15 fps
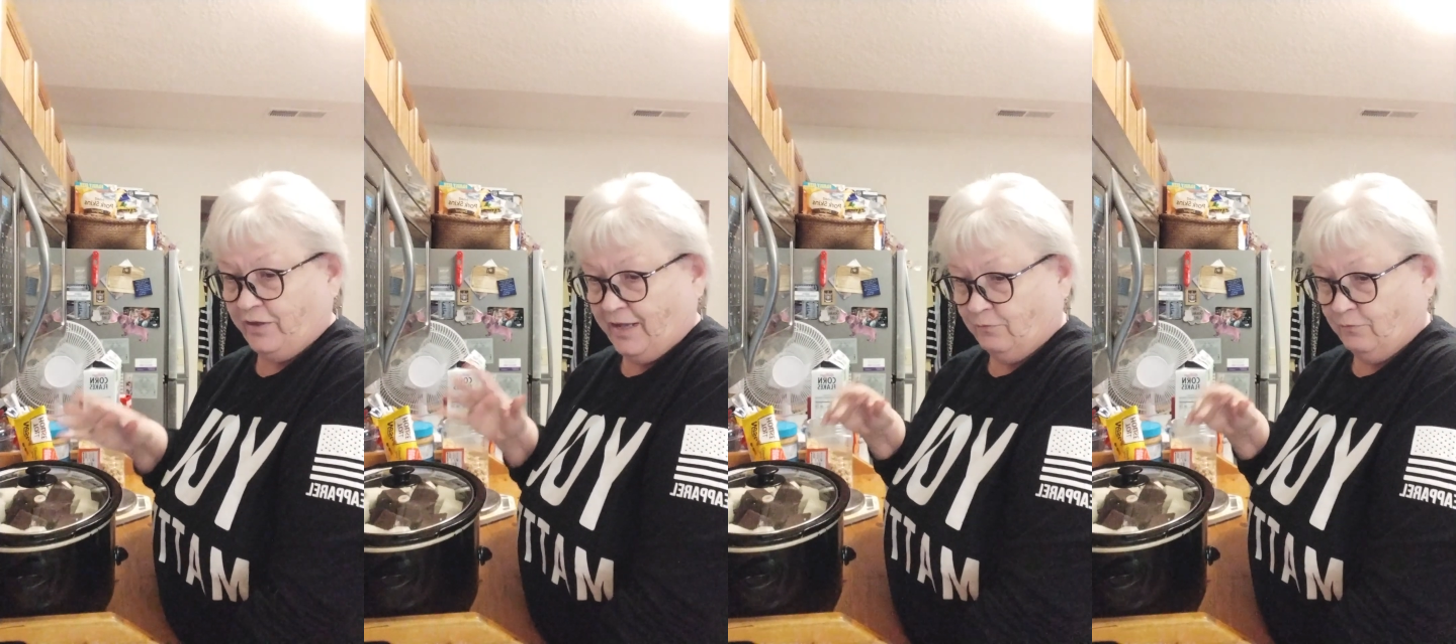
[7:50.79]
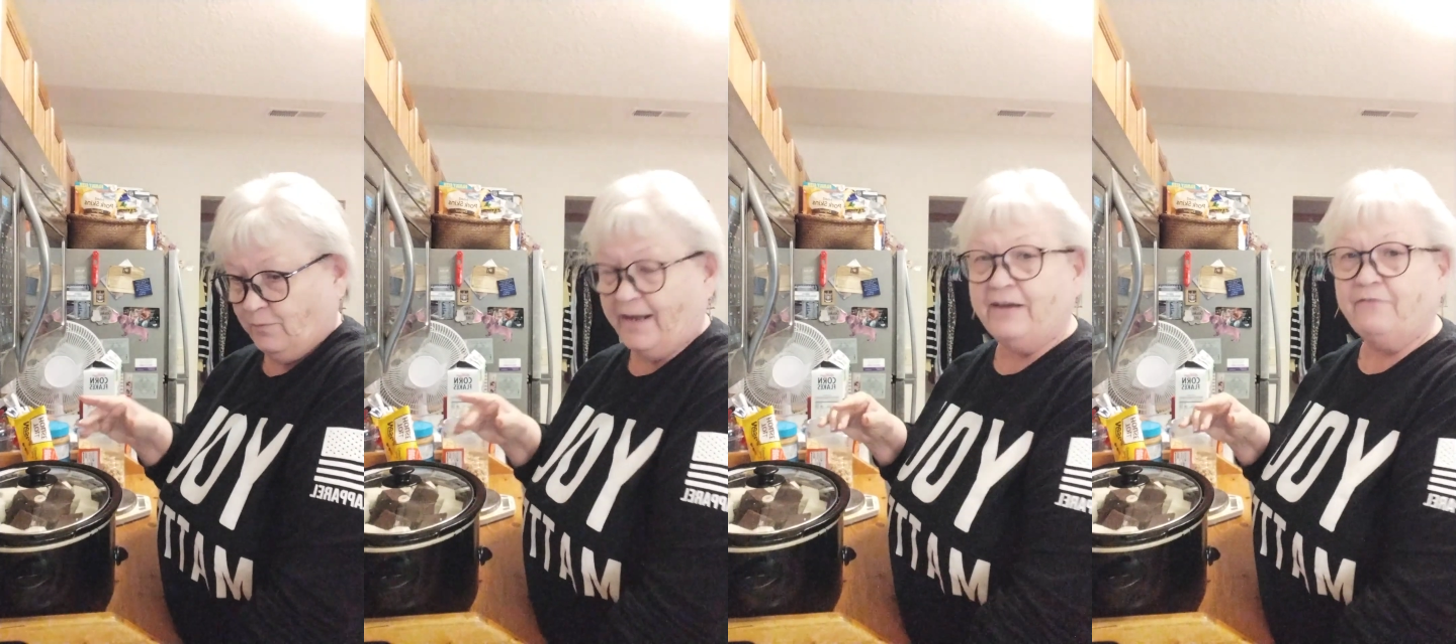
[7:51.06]
and
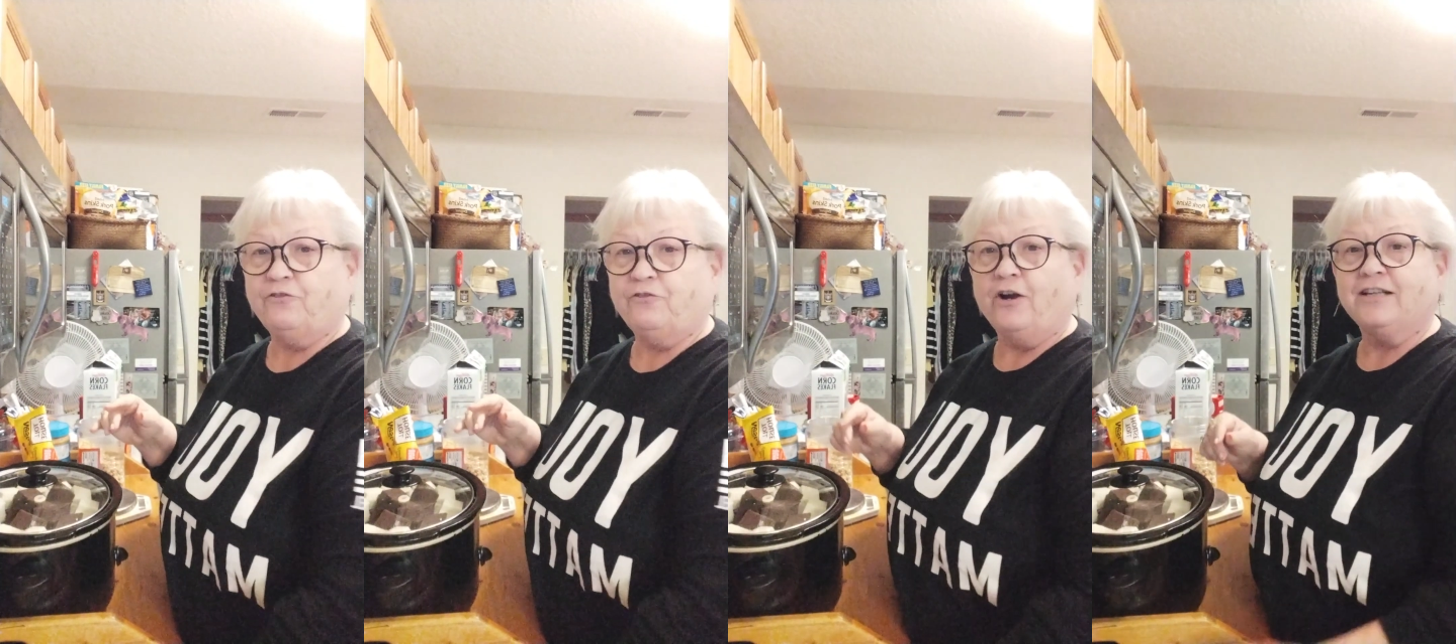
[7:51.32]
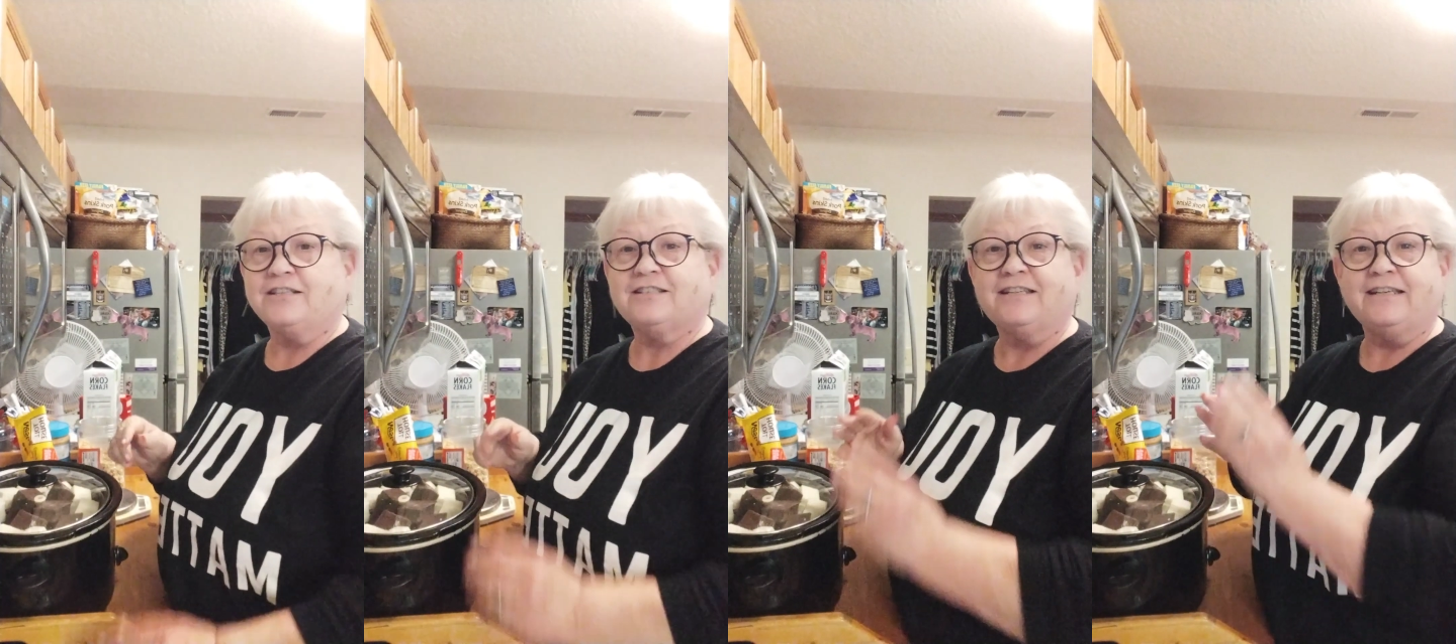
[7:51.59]
ready for
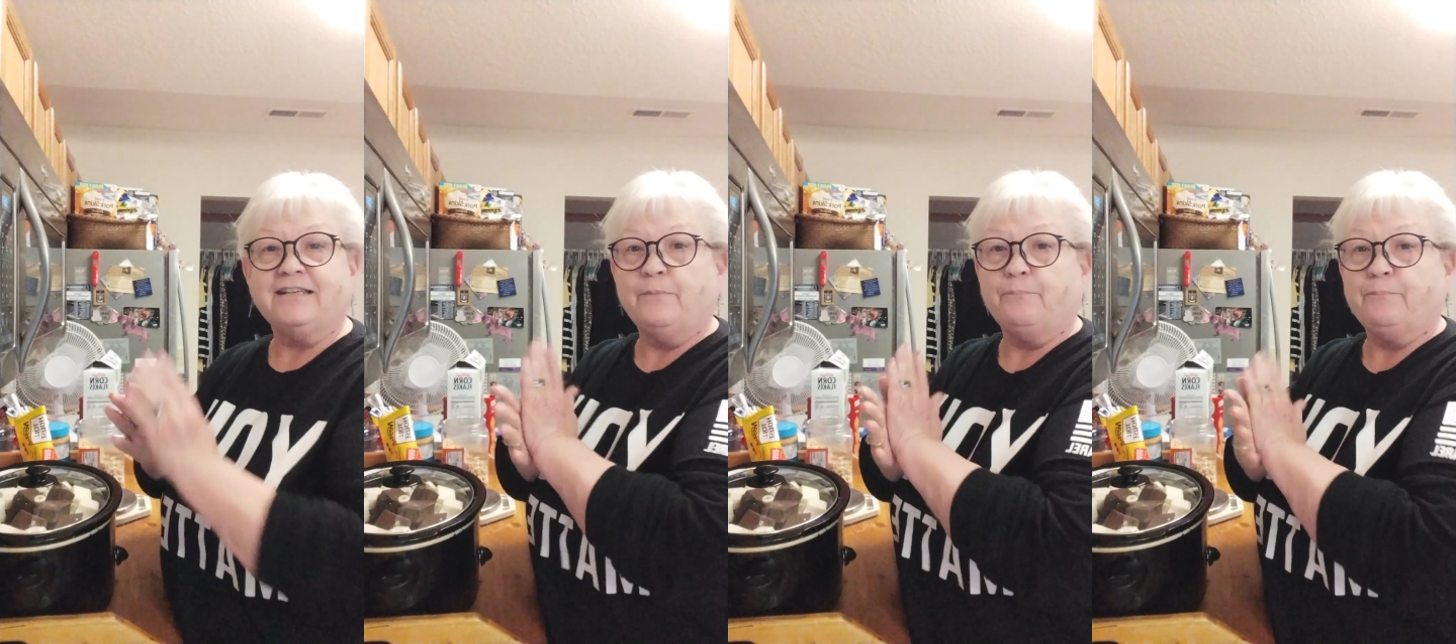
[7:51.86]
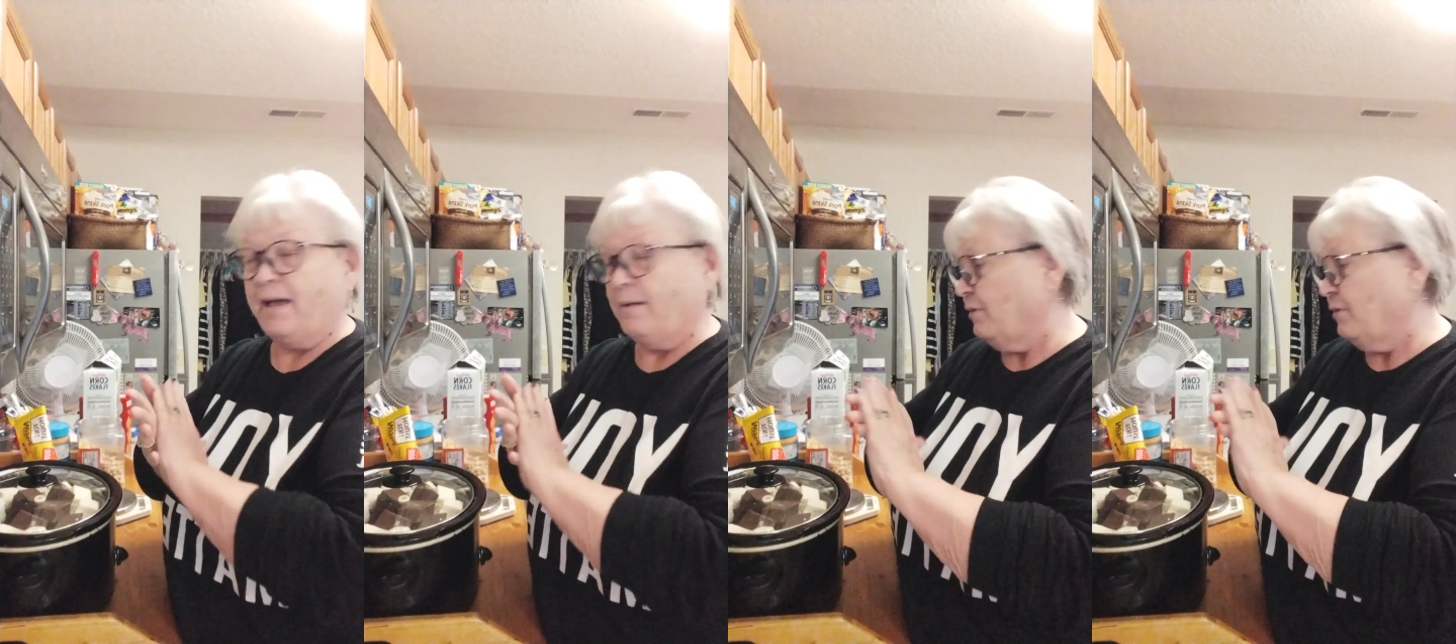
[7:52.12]
us to dip
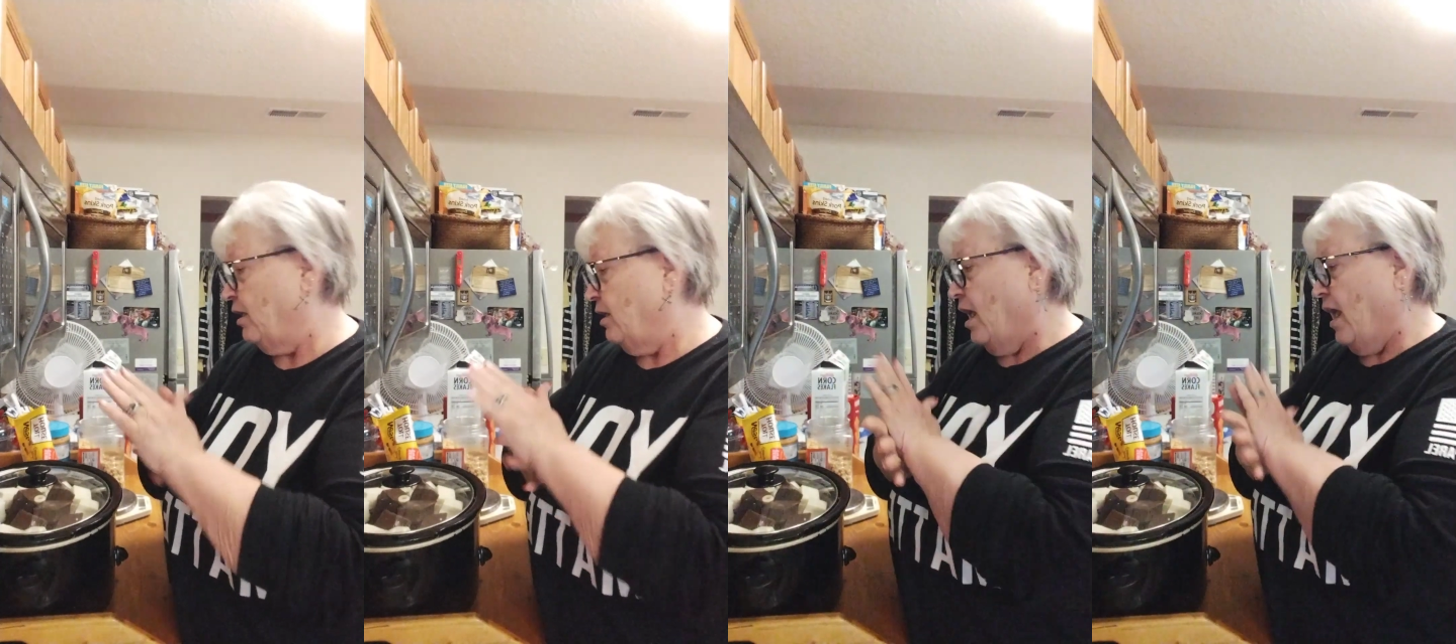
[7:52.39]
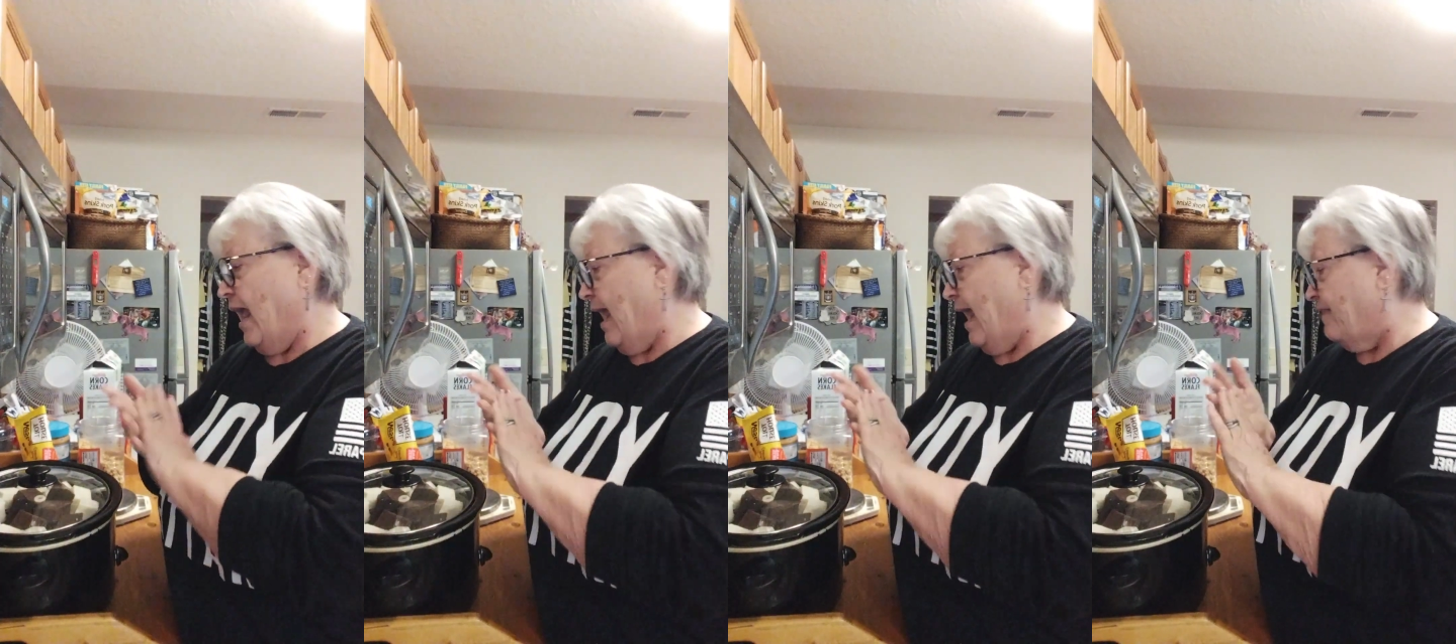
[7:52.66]
up.
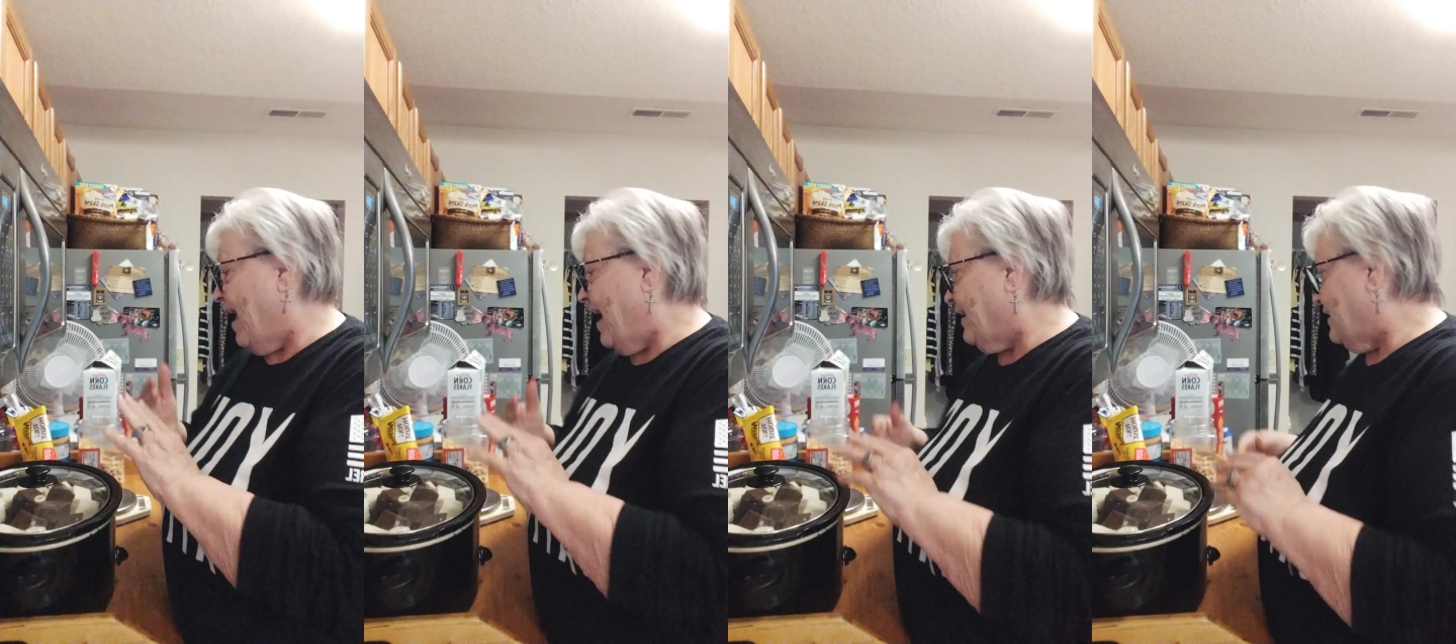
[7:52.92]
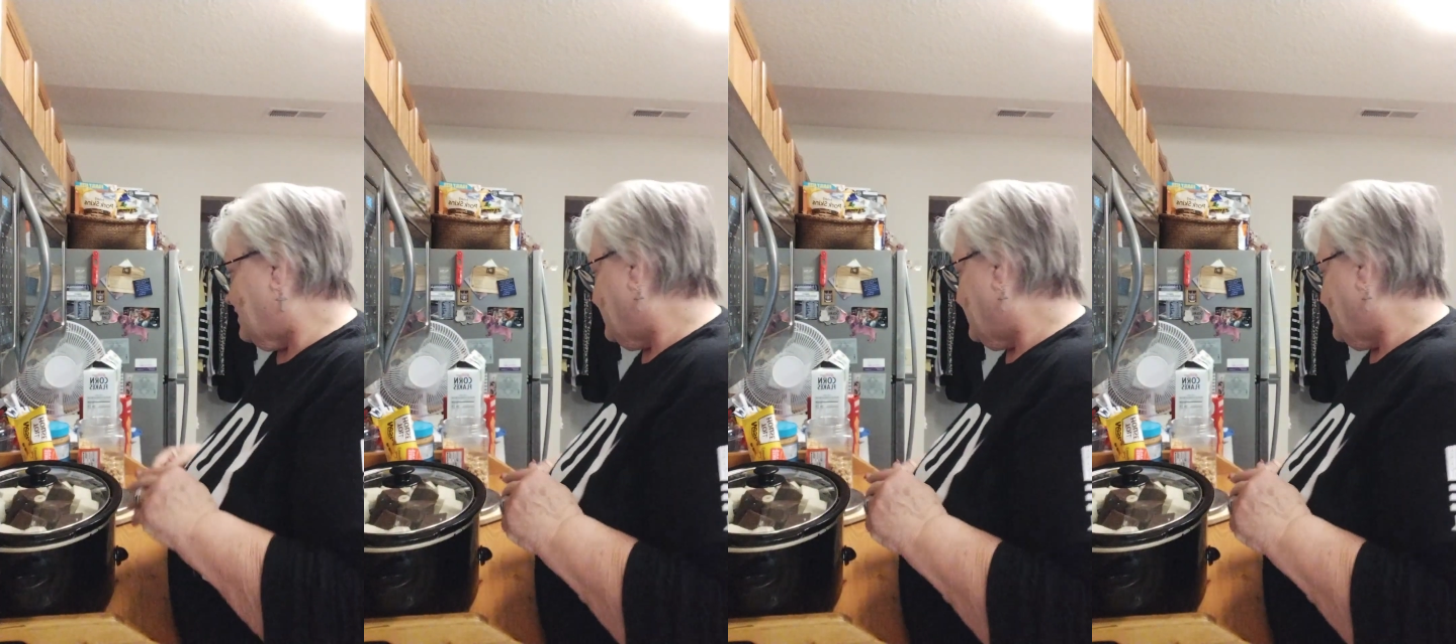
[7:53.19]
And that is